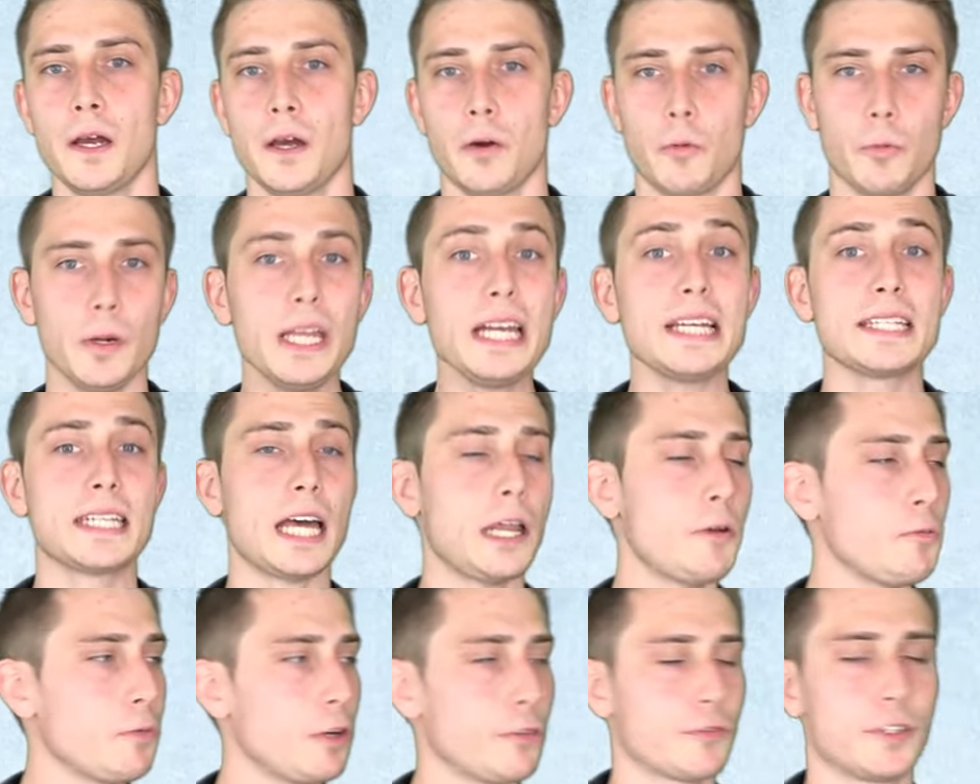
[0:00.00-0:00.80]
We are
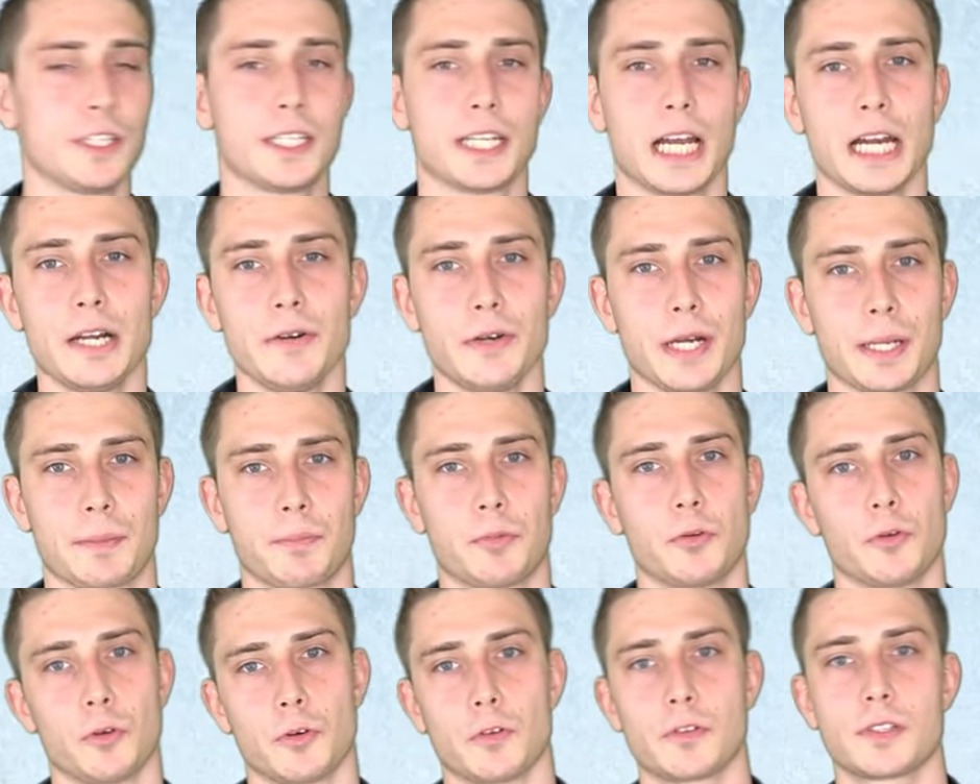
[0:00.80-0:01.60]
done with the direct
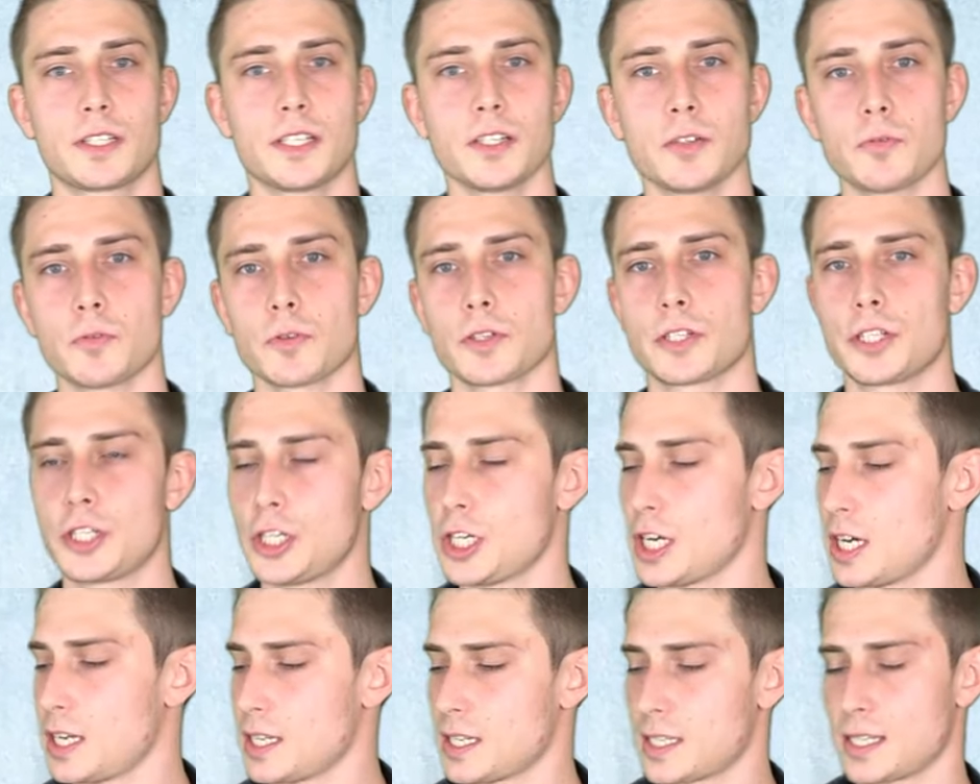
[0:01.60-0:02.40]
proofs. This was
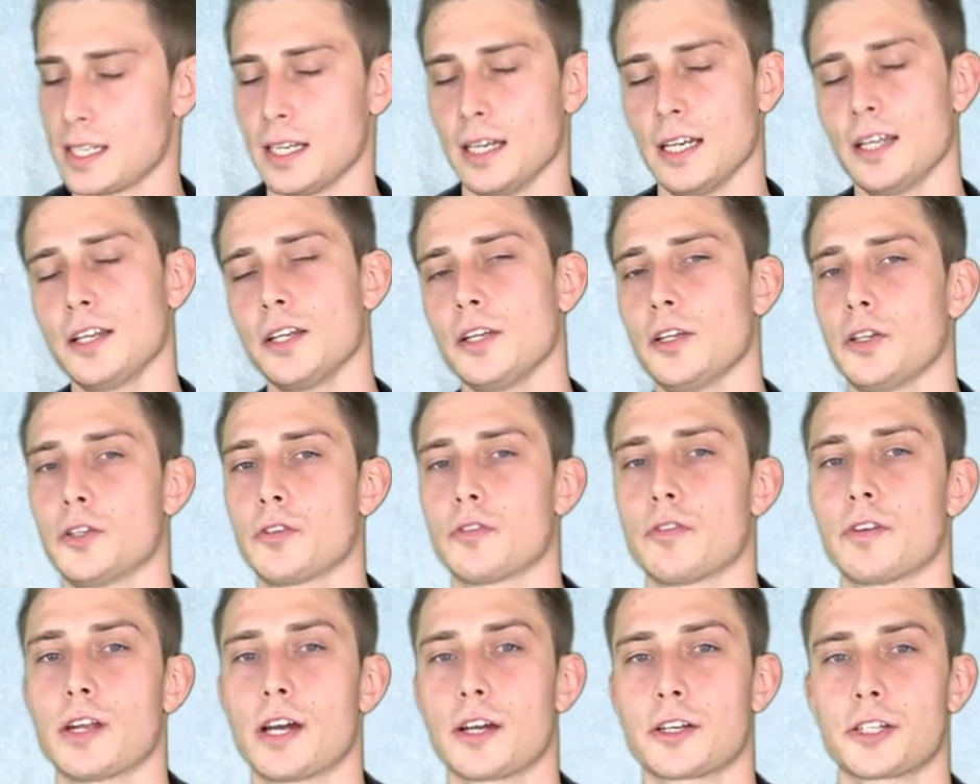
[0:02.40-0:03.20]
just a little
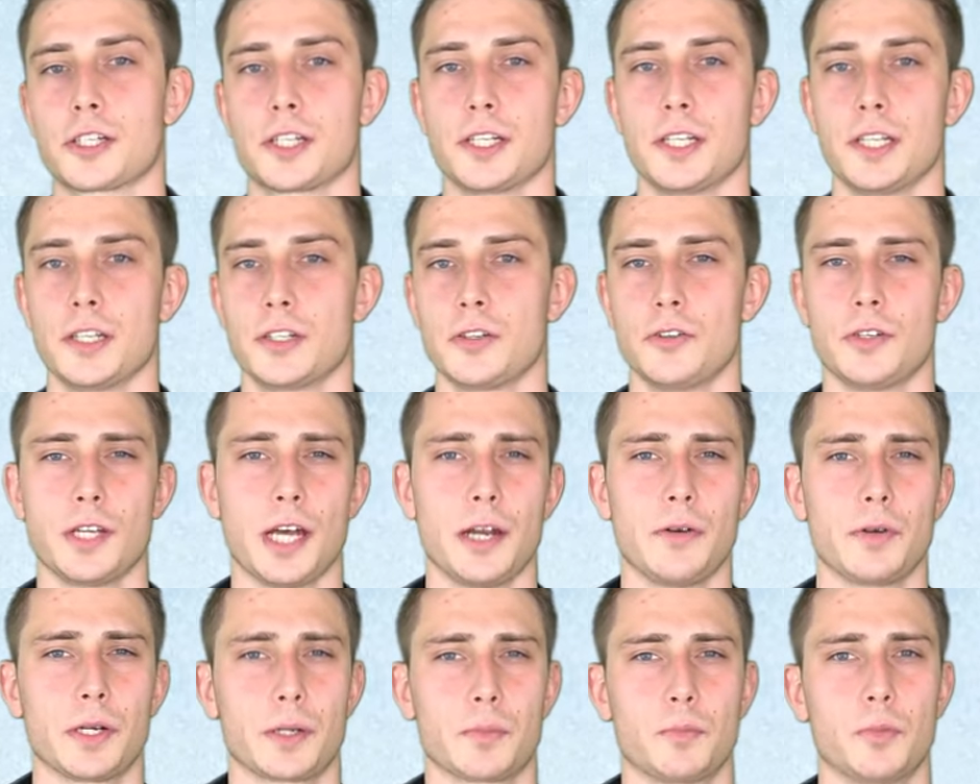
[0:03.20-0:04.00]
introduction into
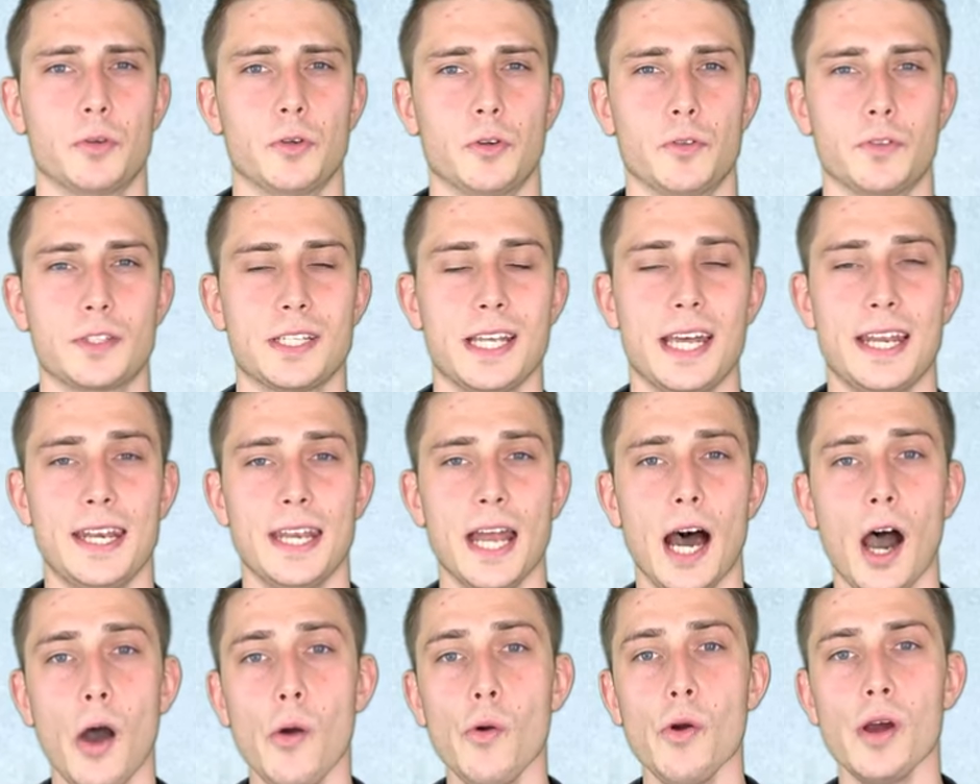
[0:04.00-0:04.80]
direct proofs. And
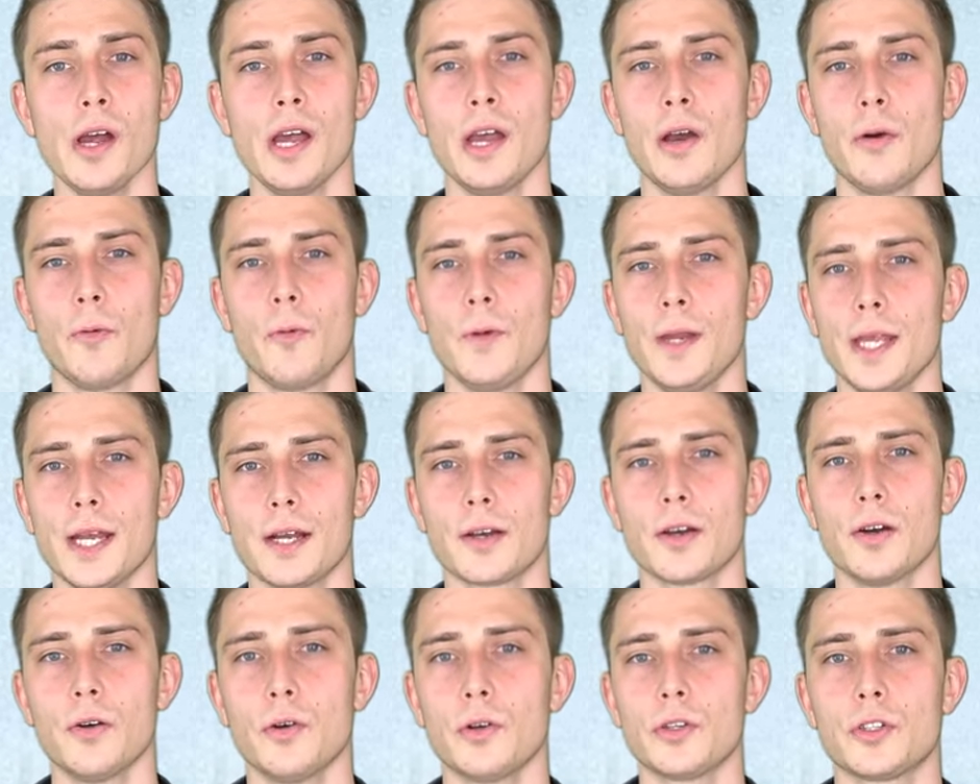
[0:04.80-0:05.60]
now we are
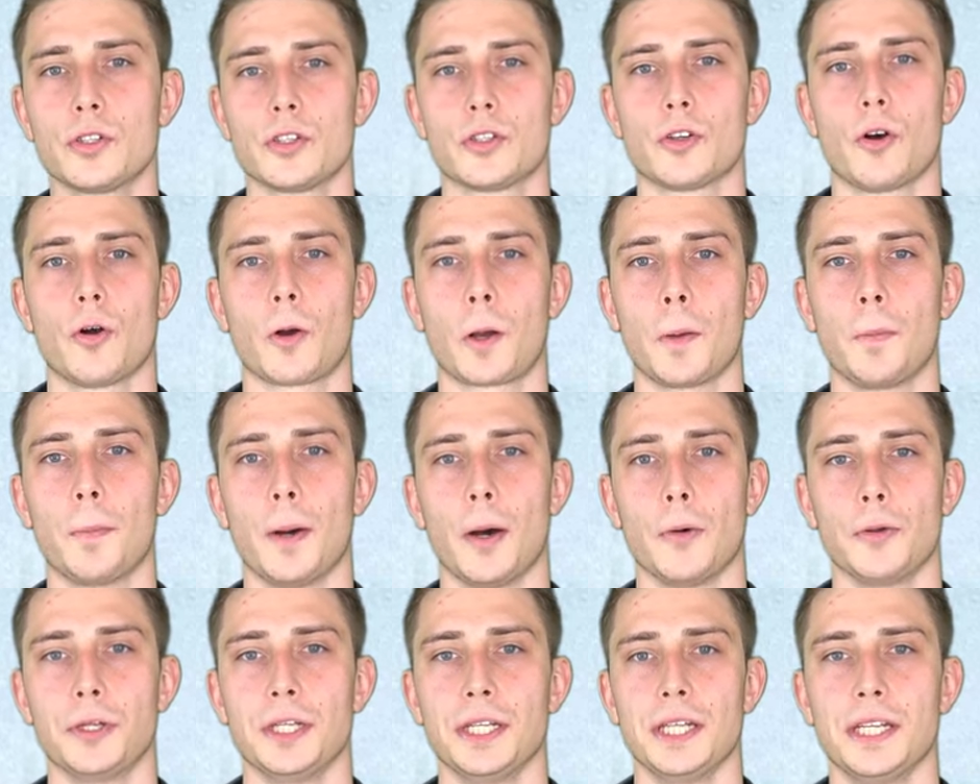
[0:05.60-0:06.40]
going to talk
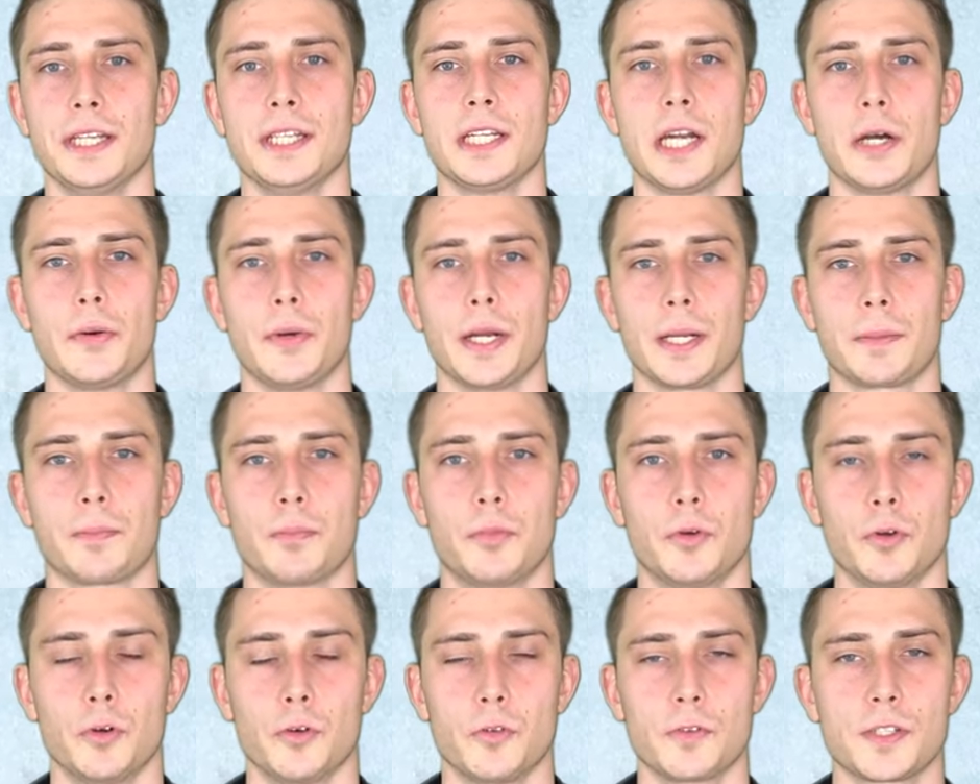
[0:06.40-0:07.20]
about indirect
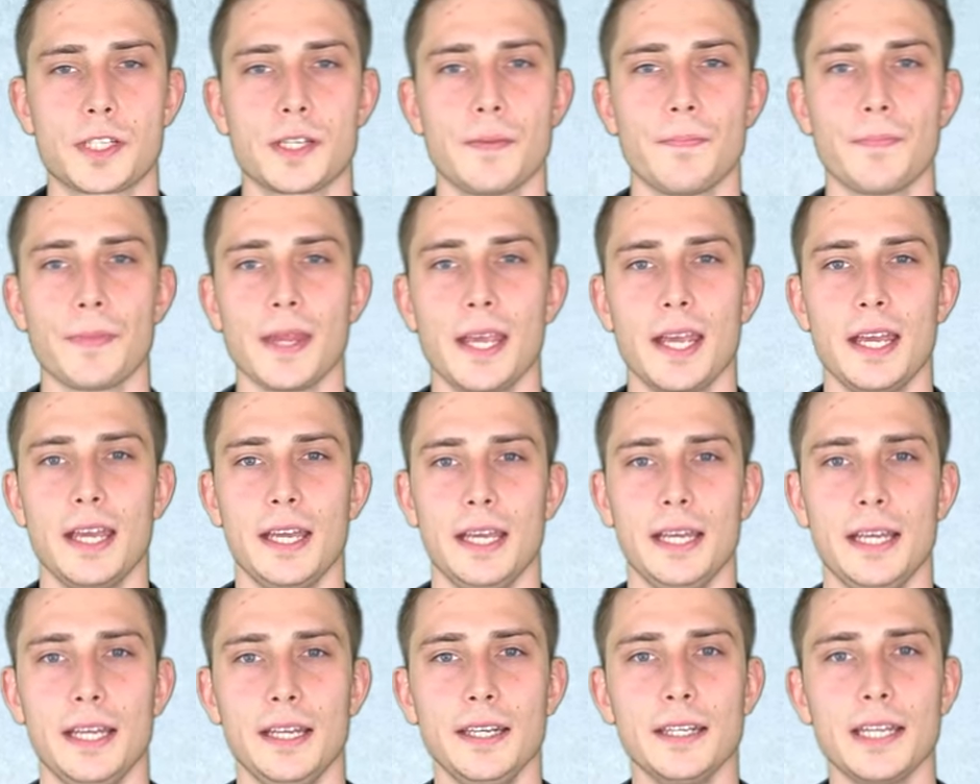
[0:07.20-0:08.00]
proofs.
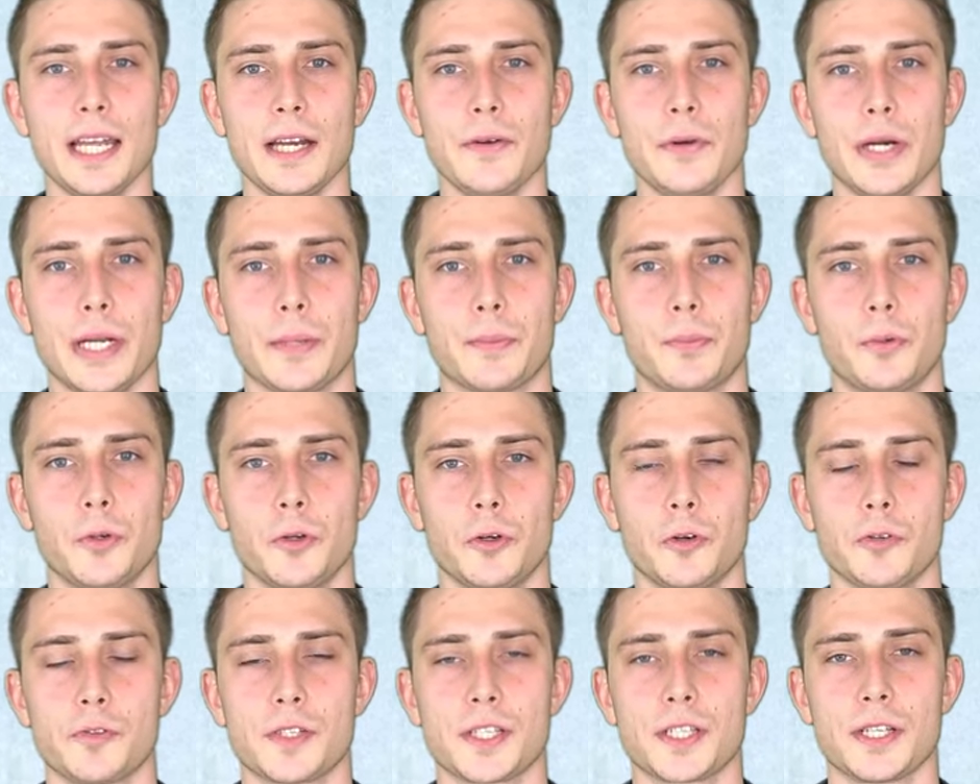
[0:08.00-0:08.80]
Indirect
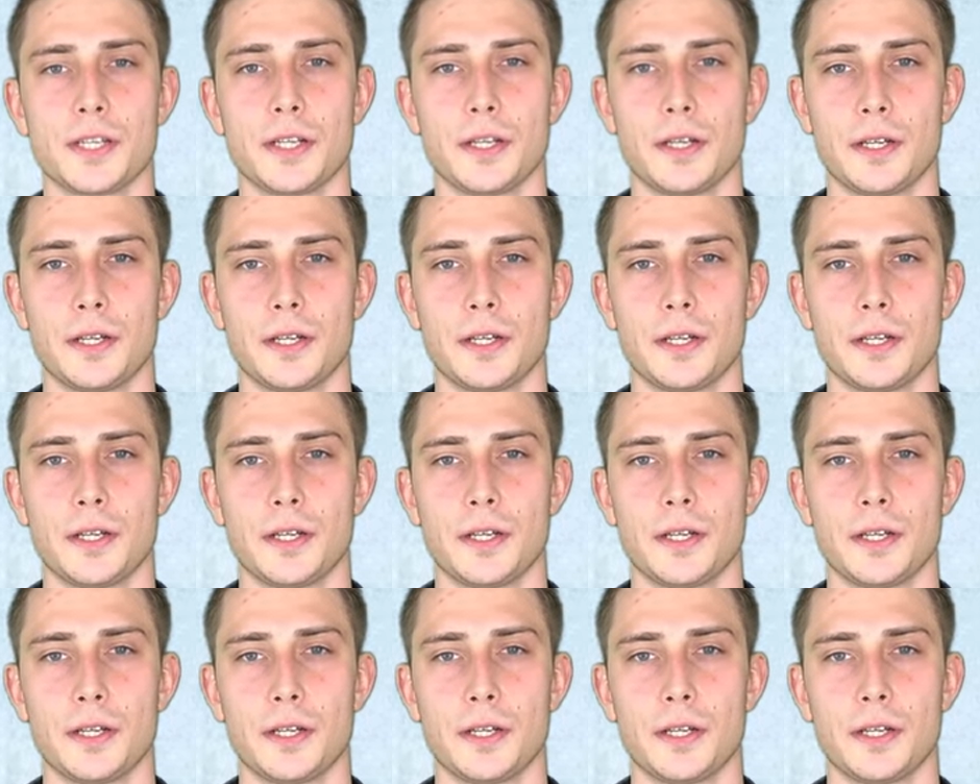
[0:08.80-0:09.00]
proofs